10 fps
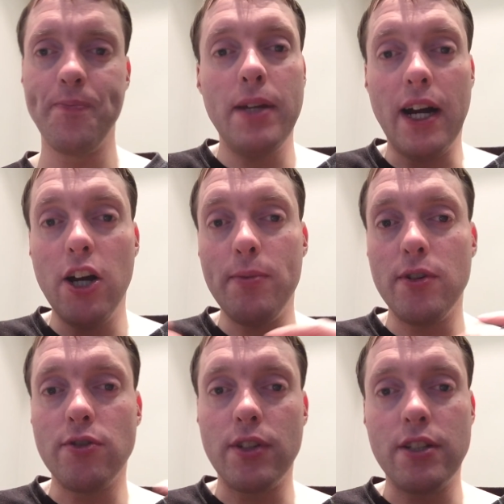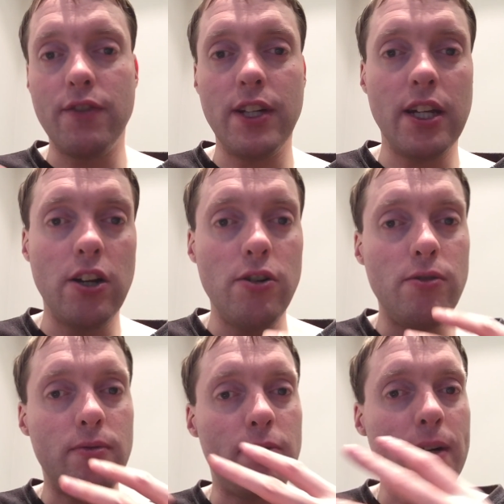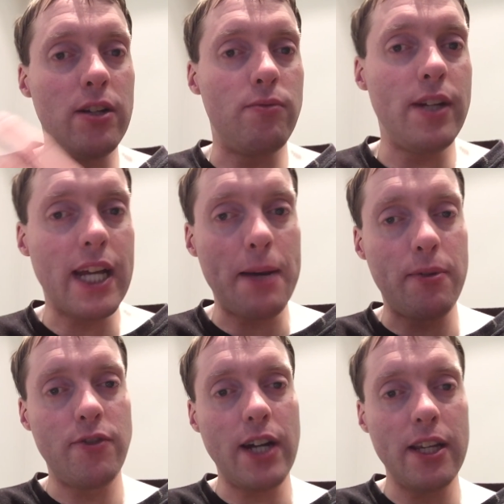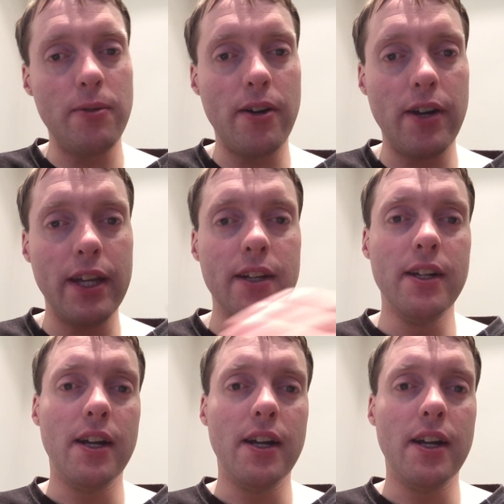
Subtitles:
But yeah, I hope you enjoyed this video with my little recap of January.